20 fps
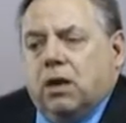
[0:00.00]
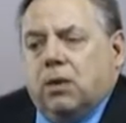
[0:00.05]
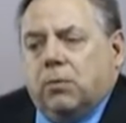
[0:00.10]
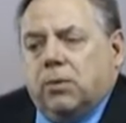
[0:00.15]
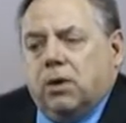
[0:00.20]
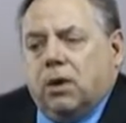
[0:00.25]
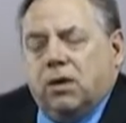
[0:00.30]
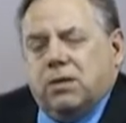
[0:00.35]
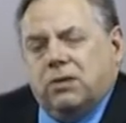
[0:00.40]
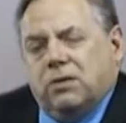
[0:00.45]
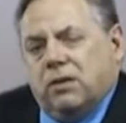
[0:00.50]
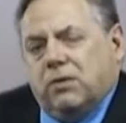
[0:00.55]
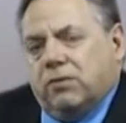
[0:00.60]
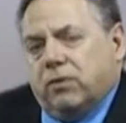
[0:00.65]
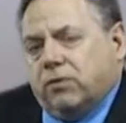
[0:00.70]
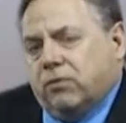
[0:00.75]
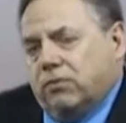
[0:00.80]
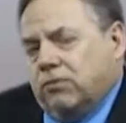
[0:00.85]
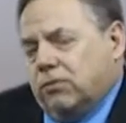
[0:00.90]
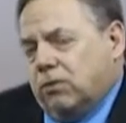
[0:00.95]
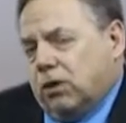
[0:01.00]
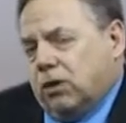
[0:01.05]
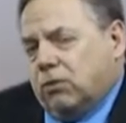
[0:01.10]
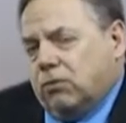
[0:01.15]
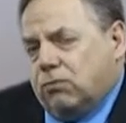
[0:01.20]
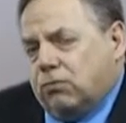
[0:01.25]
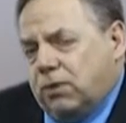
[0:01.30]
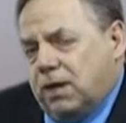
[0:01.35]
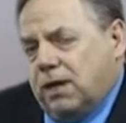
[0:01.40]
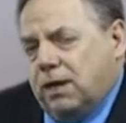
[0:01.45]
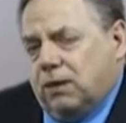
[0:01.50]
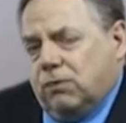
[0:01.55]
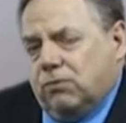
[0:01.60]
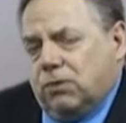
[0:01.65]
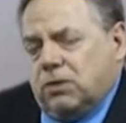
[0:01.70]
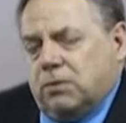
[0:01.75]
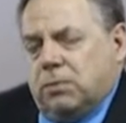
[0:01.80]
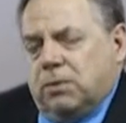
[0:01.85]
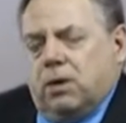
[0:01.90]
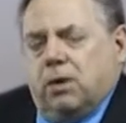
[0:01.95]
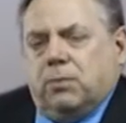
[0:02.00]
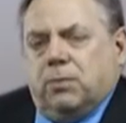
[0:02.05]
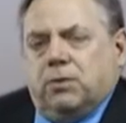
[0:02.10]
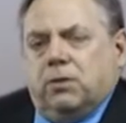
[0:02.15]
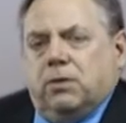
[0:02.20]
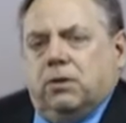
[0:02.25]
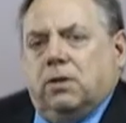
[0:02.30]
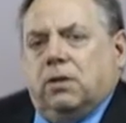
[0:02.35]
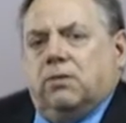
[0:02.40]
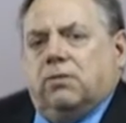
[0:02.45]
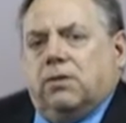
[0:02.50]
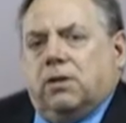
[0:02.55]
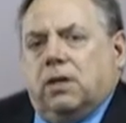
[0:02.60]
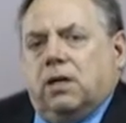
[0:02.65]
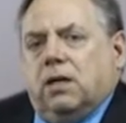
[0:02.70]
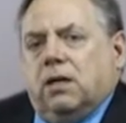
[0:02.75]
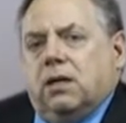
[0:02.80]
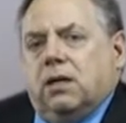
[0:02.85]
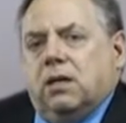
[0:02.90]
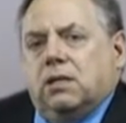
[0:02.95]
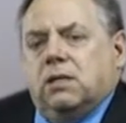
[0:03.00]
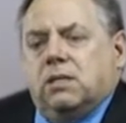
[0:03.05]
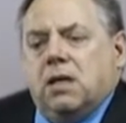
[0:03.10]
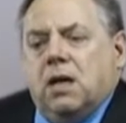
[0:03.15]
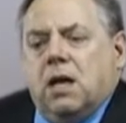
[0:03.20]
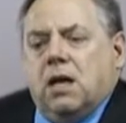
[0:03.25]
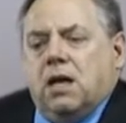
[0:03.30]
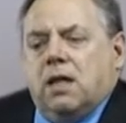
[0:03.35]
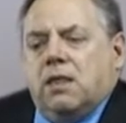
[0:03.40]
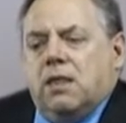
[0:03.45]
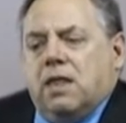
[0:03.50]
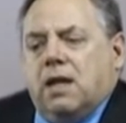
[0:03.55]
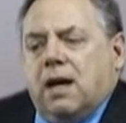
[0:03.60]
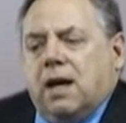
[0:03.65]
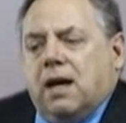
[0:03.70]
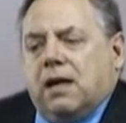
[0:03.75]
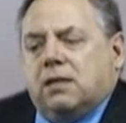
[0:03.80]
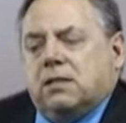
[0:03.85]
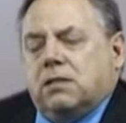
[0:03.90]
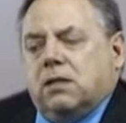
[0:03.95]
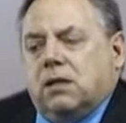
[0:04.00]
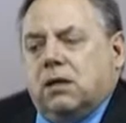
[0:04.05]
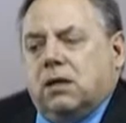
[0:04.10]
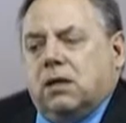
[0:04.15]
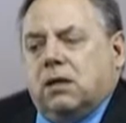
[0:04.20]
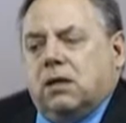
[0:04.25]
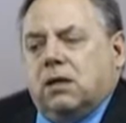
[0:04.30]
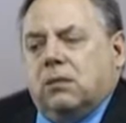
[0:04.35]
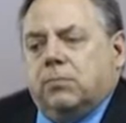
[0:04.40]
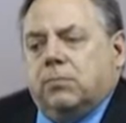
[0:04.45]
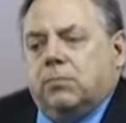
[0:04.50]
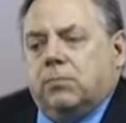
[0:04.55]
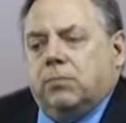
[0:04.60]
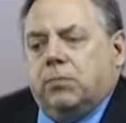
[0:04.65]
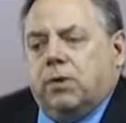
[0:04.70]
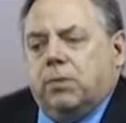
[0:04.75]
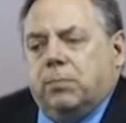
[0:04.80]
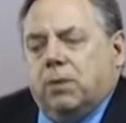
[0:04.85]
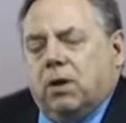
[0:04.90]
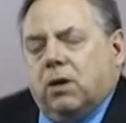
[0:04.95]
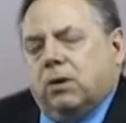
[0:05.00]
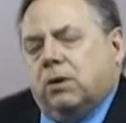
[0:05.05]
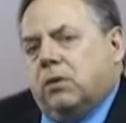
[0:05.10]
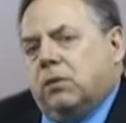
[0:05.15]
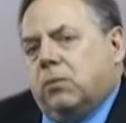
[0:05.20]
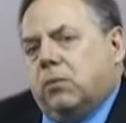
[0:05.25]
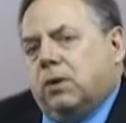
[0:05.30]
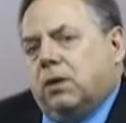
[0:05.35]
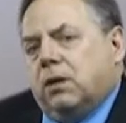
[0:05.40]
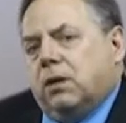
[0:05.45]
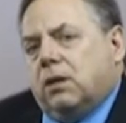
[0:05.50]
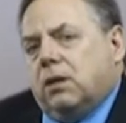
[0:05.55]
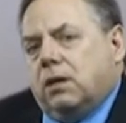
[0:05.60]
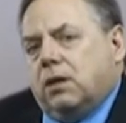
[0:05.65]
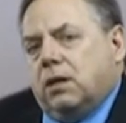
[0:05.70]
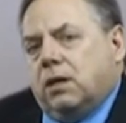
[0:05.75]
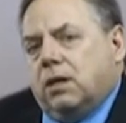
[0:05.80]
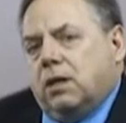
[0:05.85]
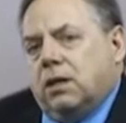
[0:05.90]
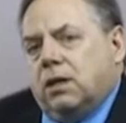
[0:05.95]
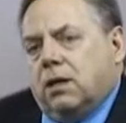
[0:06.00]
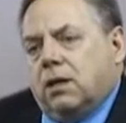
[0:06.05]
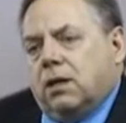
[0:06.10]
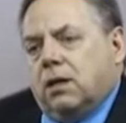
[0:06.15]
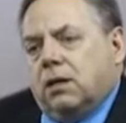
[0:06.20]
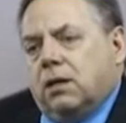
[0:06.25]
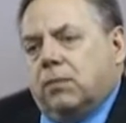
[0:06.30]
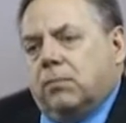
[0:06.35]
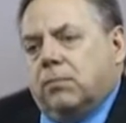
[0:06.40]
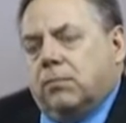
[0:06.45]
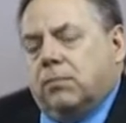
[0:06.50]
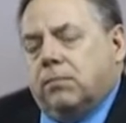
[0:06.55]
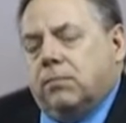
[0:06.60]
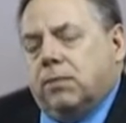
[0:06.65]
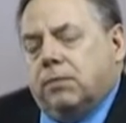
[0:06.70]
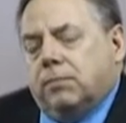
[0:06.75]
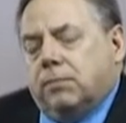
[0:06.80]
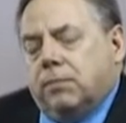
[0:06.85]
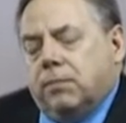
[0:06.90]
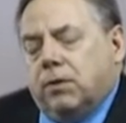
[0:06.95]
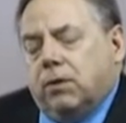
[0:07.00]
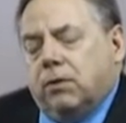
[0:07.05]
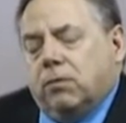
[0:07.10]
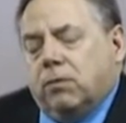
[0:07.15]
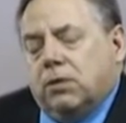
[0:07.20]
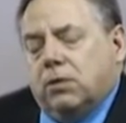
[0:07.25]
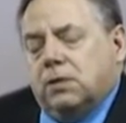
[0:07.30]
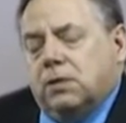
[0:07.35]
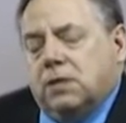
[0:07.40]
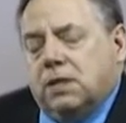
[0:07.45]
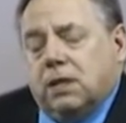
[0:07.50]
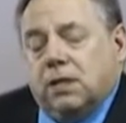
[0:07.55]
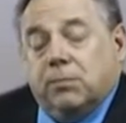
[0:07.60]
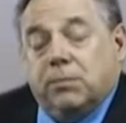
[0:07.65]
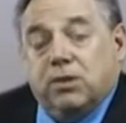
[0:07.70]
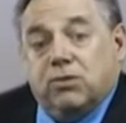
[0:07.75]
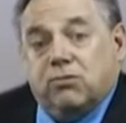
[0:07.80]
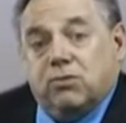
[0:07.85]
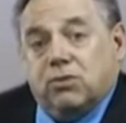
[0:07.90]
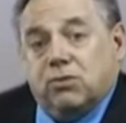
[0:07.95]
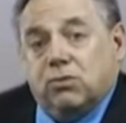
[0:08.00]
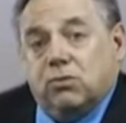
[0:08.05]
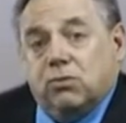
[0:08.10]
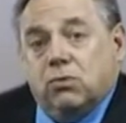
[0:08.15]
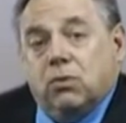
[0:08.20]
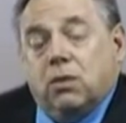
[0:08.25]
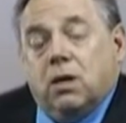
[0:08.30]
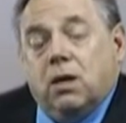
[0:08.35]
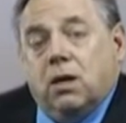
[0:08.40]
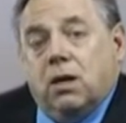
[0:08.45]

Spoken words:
We also have a great enrichment opportunity for kids that we partner with the Mary Rowlandson Elementary School